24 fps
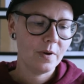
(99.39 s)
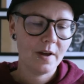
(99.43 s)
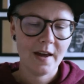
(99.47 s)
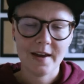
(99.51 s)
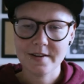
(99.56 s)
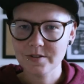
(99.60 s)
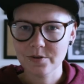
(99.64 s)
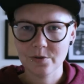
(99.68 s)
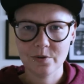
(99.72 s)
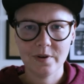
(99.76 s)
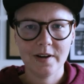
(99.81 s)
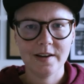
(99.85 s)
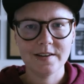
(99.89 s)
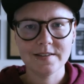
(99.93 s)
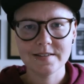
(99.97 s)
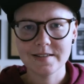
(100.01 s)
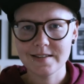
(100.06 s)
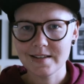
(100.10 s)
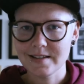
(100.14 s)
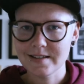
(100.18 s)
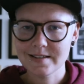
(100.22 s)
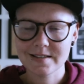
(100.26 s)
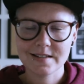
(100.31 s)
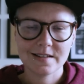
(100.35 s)
As always,
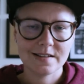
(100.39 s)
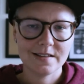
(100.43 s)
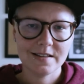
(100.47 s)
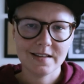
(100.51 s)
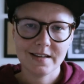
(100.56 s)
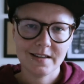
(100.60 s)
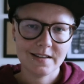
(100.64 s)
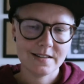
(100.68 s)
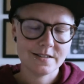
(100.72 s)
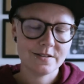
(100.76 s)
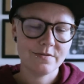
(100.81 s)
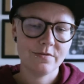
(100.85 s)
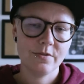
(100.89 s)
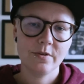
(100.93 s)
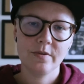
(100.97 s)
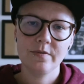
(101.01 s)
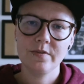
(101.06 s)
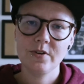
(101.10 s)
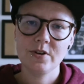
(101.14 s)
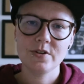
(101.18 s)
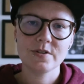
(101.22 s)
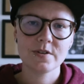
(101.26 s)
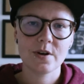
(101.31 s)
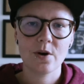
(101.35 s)
these
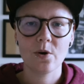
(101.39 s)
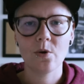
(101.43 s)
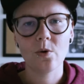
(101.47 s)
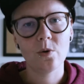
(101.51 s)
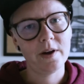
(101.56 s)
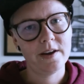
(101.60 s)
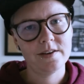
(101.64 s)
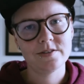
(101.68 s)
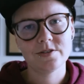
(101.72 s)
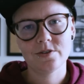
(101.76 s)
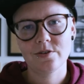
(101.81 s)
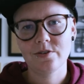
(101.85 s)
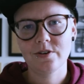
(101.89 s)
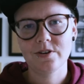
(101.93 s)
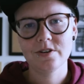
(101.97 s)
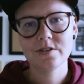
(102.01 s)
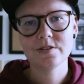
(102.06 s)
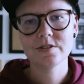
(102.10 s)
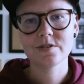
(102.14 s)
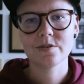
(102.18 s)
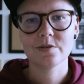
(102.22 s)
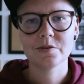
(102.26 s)
reviews are always honest.